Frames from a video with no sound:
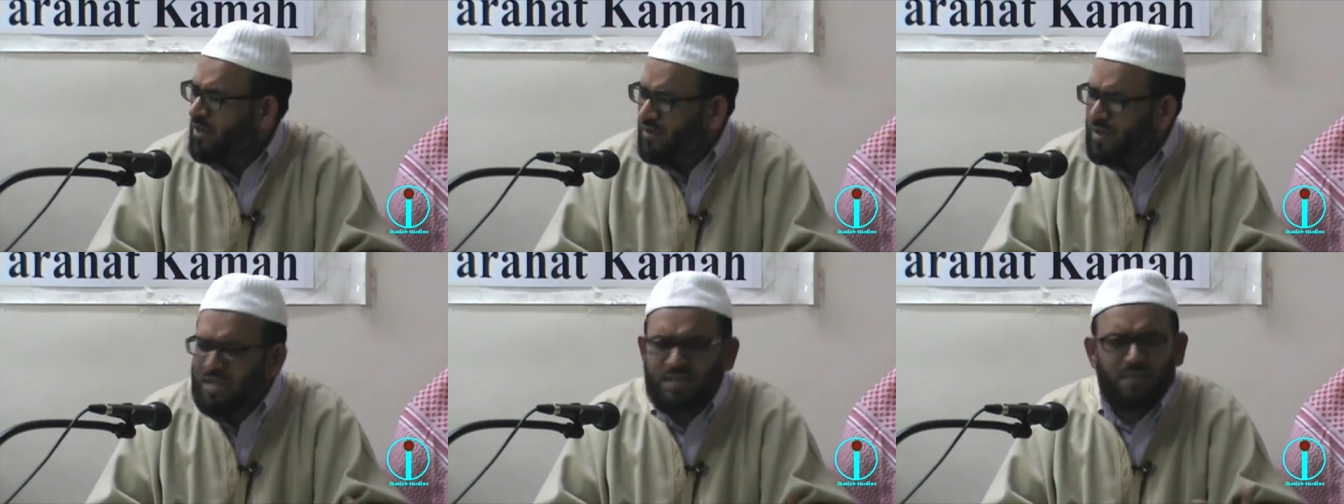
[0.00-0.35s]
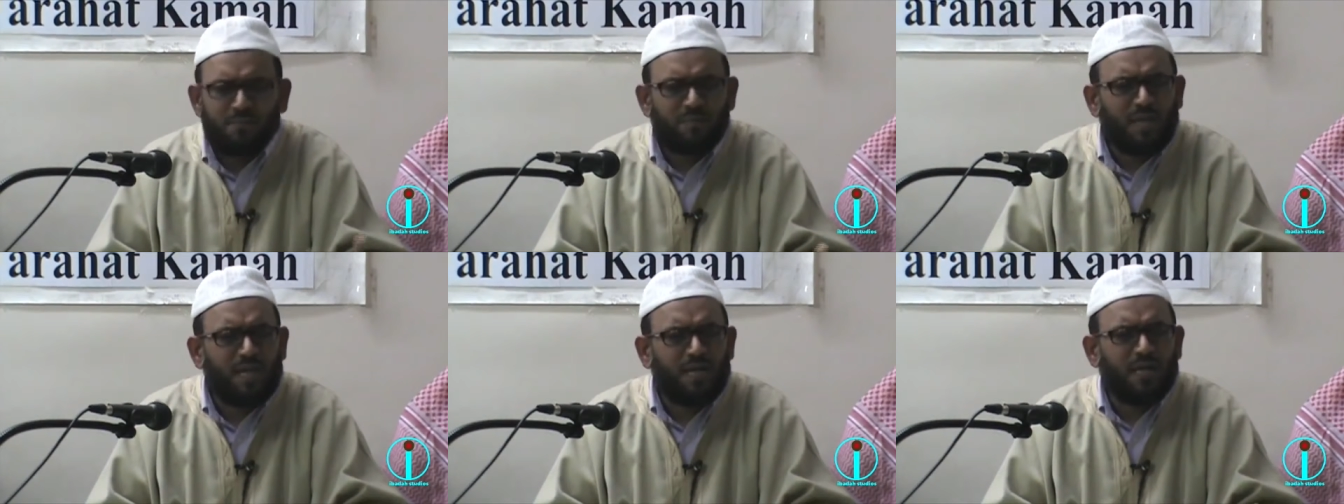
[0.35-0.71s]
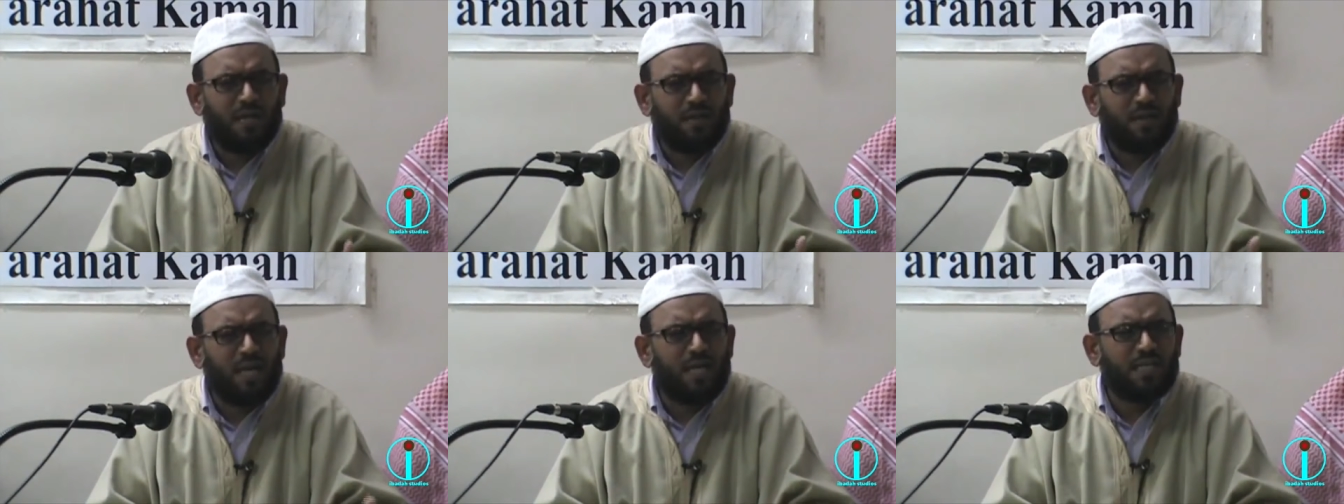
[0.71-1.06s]
It seems like
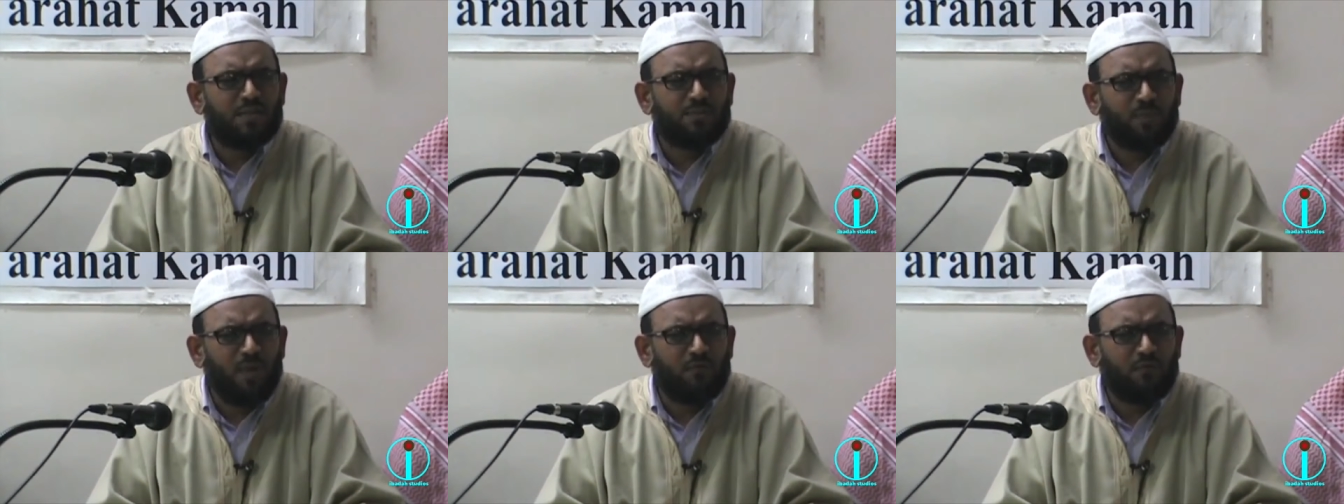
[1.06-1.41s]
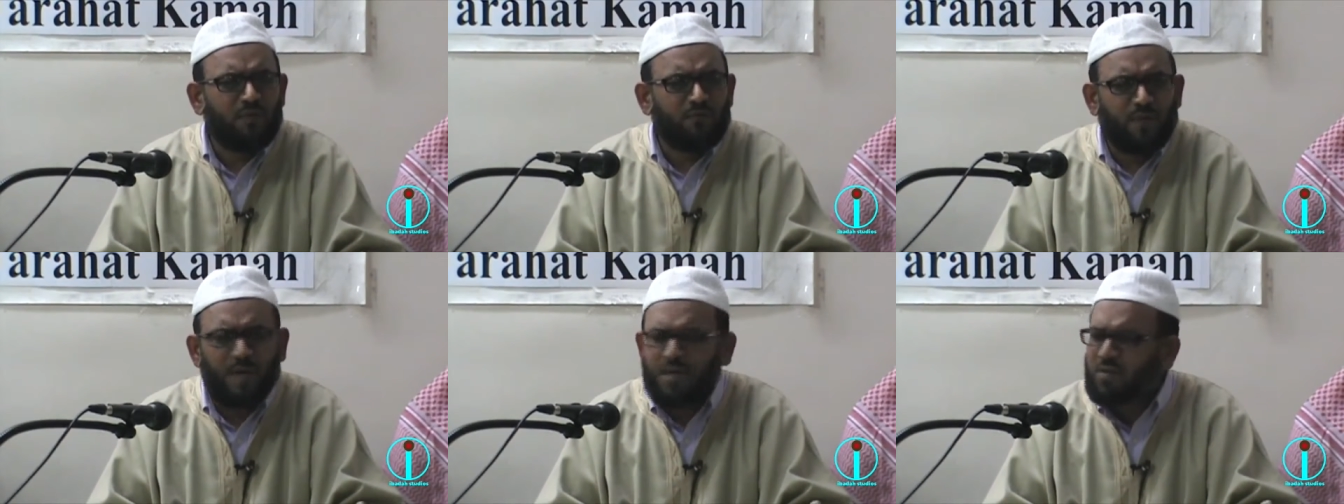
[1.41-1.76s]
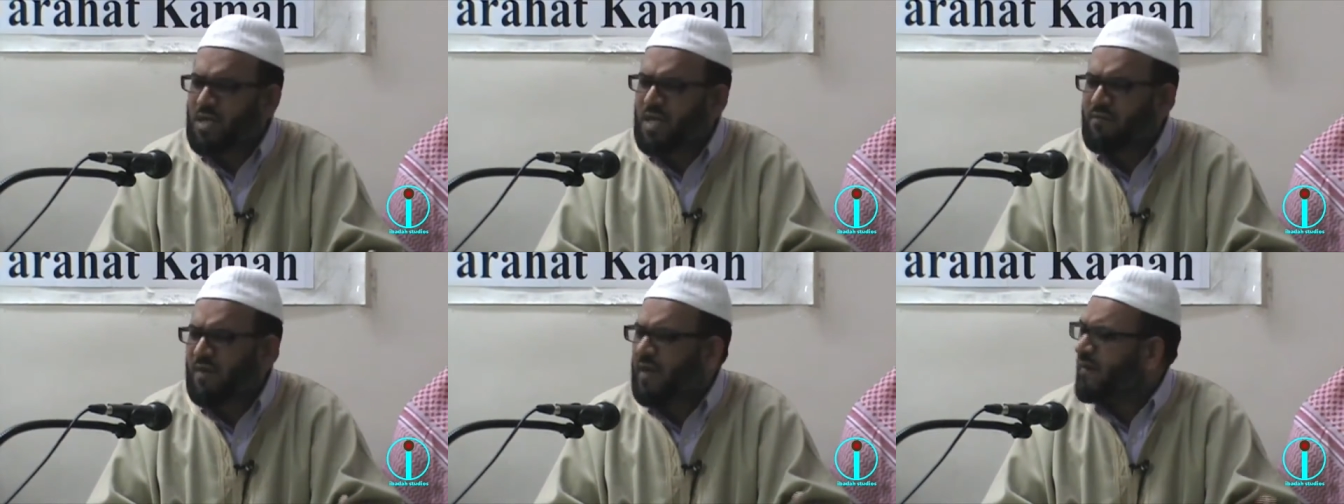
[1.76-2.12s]
Allah and His Prophet failed
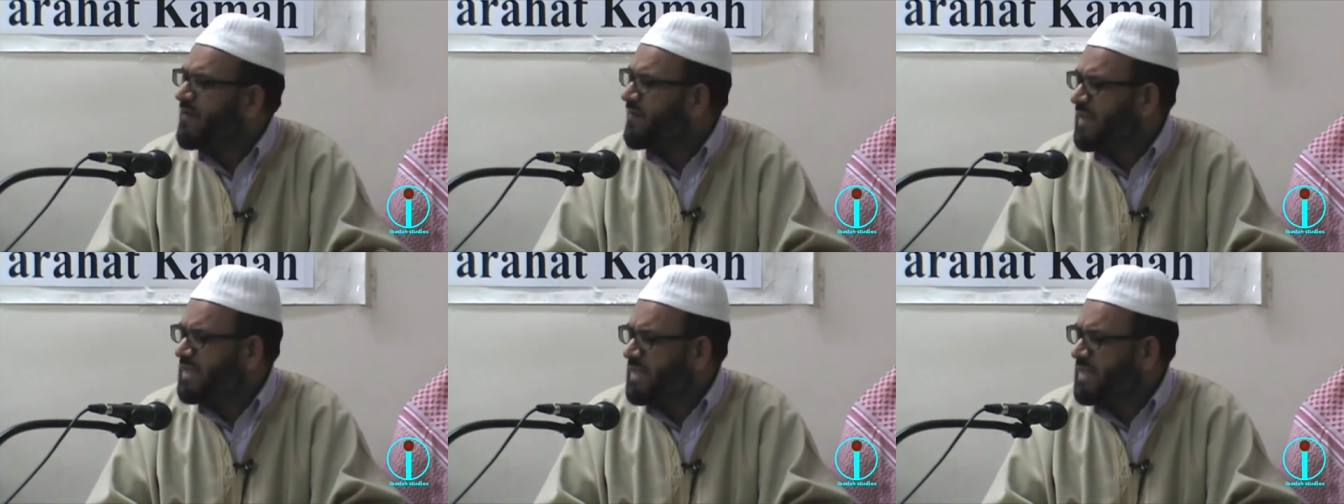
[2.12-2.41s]
to give enough